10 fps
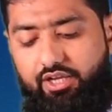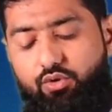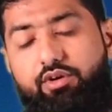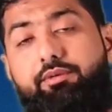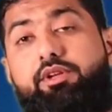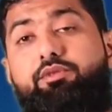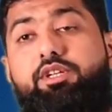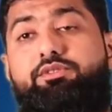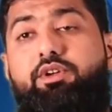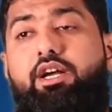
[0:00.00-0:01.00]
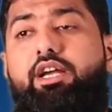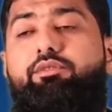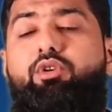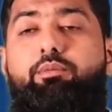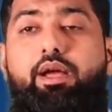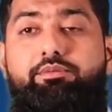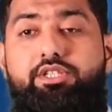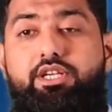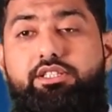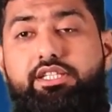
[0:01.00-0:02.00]
very much once again from MG
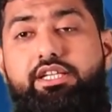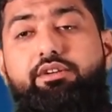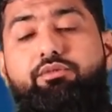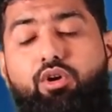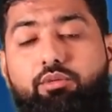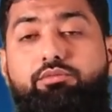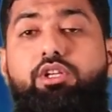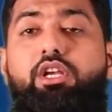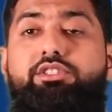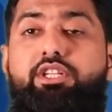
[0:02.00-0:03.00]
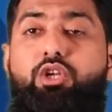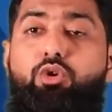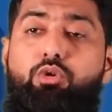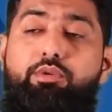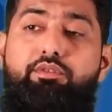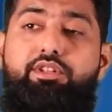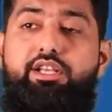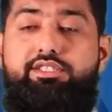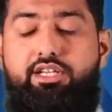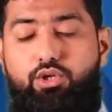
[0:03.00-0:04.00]
Khatri from Sri Guru
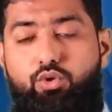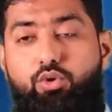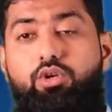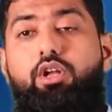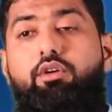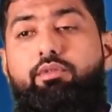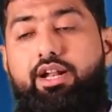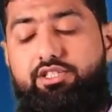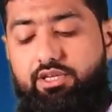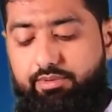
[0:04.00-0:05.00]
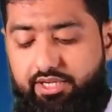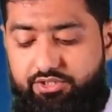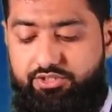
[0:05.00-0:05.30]
Vidya Sankul, Varacha branch.